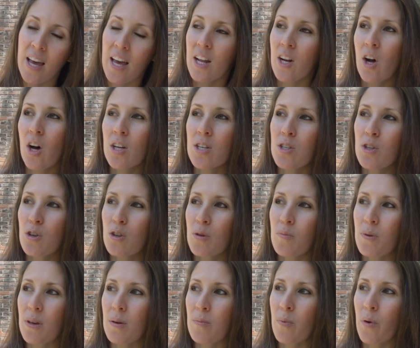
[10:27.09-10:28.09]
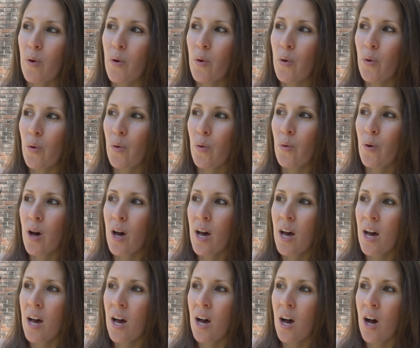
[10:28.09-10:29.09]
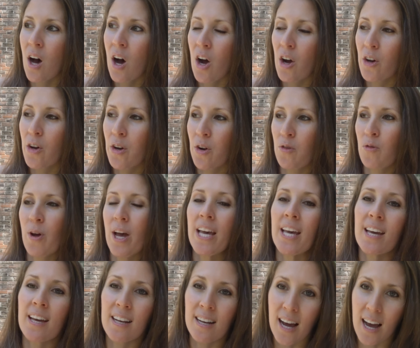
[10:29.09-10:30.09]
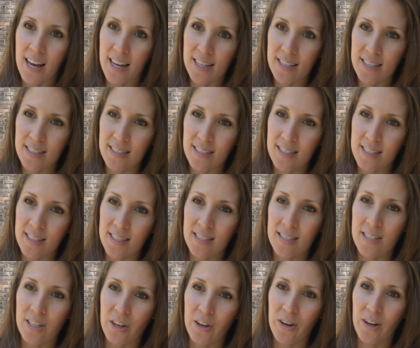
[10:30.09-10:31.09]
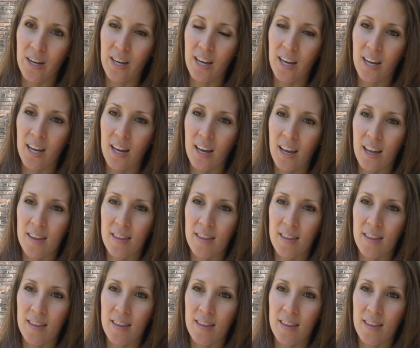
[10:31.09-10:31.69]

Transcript: and also the people who are going to recognize the sincerity